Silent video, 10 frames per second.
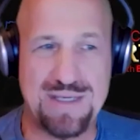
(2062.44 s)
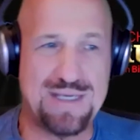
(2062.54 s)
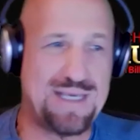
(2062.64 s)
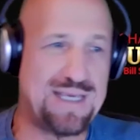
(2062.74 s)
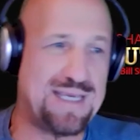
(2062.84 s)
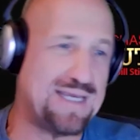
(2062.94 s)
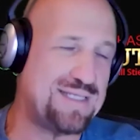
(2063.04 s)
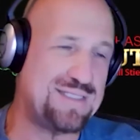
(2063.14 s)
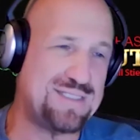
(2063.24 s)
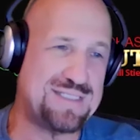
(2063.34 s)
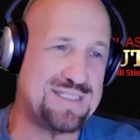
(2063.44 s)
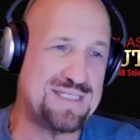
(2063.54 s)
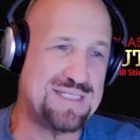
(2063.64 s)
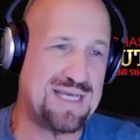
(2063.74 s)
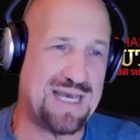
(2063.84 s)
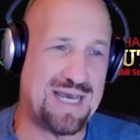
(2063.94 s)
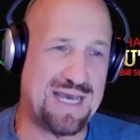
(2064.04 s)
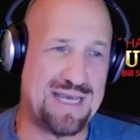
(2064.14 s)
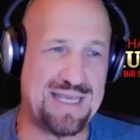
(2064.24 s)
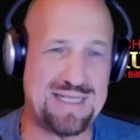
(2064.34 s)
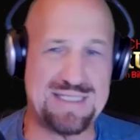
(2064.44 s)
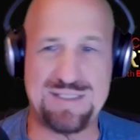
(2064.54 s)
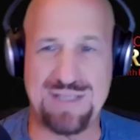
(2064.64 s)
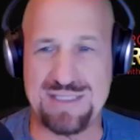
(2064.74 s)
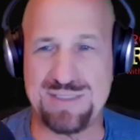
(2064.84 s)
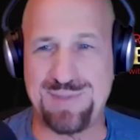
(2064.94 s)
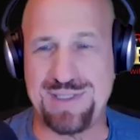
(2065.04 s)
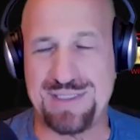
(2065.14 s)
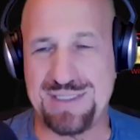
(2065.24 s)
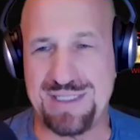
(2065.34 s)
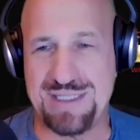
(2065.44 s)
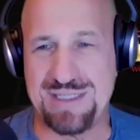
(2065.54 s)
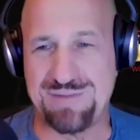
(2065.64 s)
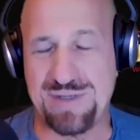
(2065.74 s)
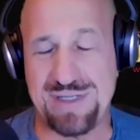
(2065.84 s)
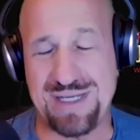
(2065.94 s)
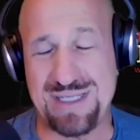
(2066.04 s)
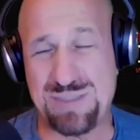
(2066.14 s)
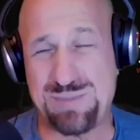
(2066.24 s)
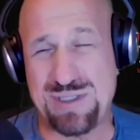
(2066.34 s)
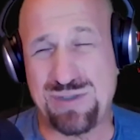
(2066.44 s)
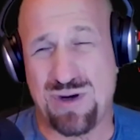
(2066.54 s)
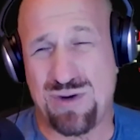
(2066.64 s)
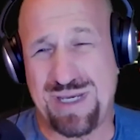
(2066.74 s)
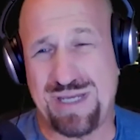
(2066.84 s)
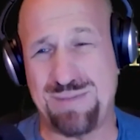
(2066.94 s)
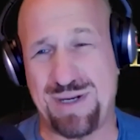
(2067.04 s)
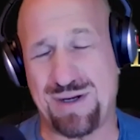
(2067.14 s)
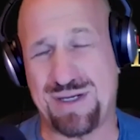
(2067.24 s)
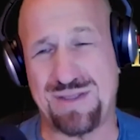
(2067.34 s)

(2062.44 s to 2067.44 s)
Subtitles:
and it's been different, and it's been growing in America.